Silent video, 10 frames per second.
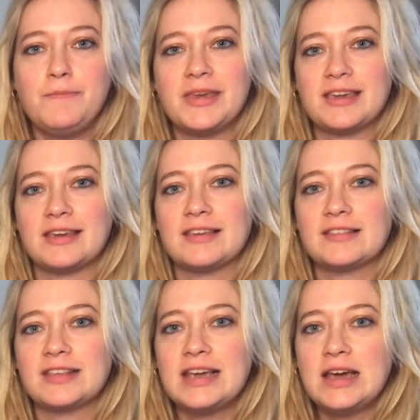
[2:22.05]

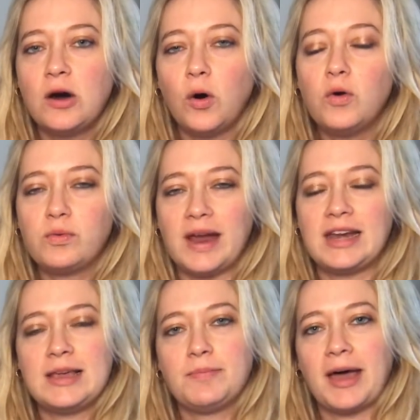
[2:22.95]
because
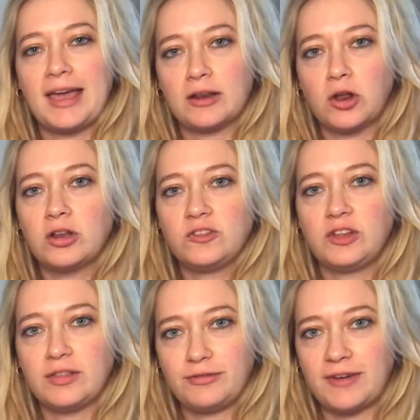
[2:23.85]
already by
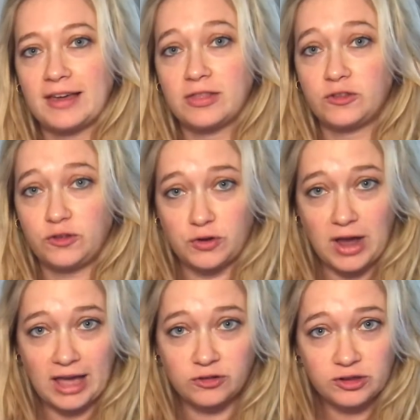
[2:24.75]
acknowledging the fact that you're
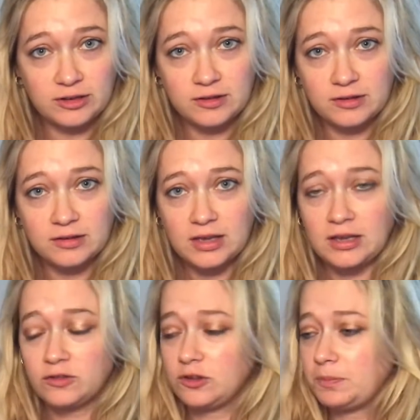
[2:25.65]
anxious,
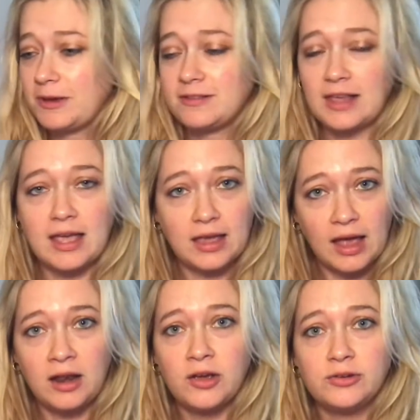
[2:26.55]
just by saying,
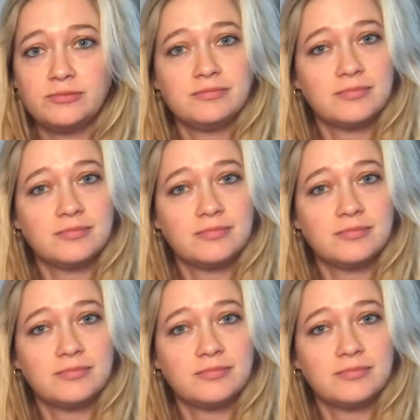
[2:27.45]
hello,